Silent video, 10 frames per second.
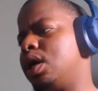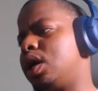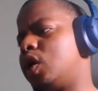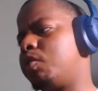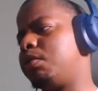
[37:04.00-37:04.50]
I
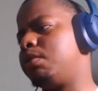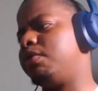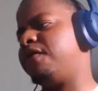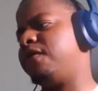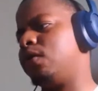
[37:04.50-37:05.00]
remember
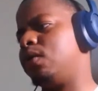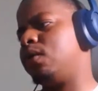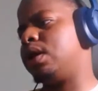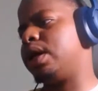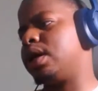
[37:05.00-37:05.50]
before
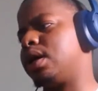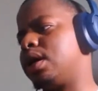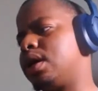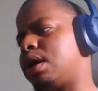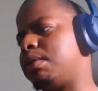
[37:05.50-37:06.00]
like
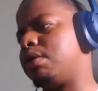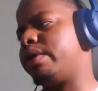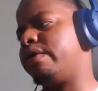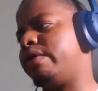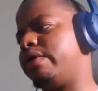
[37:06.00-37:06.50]
coming
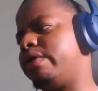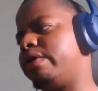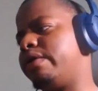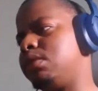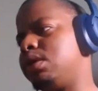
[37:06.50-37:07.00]
back to
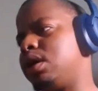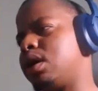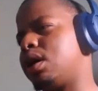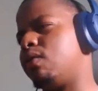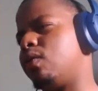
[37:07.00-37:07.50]
Mozambique,
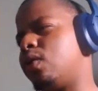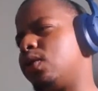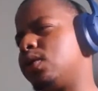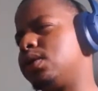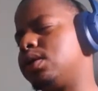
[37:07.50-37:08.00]
I
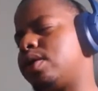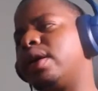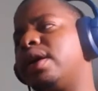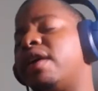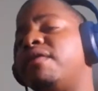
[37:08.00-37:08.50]
was
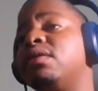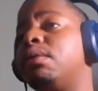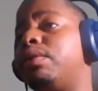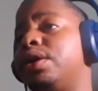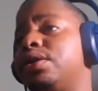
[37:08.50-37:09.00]
starting having
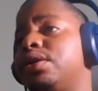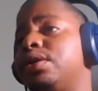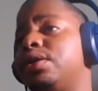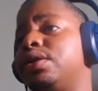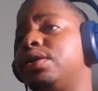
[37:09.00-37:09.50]
depression,
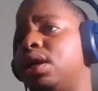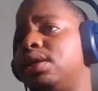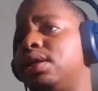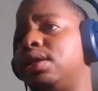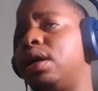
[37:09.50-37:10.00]
because
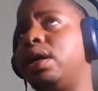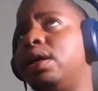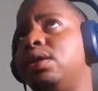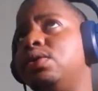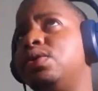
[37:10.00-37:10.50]
I
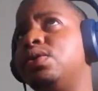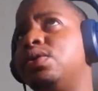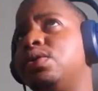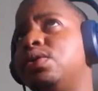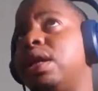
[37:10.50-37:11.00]
used to
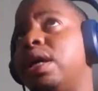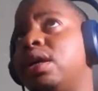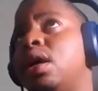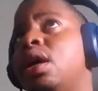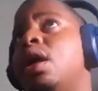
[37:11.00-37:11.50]
stay like
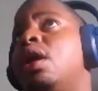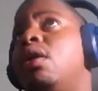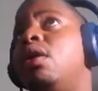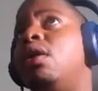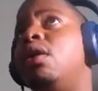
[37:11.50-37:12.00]

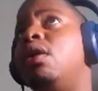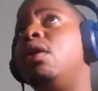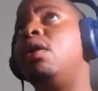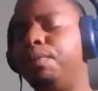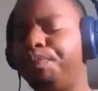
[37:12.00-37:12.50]
long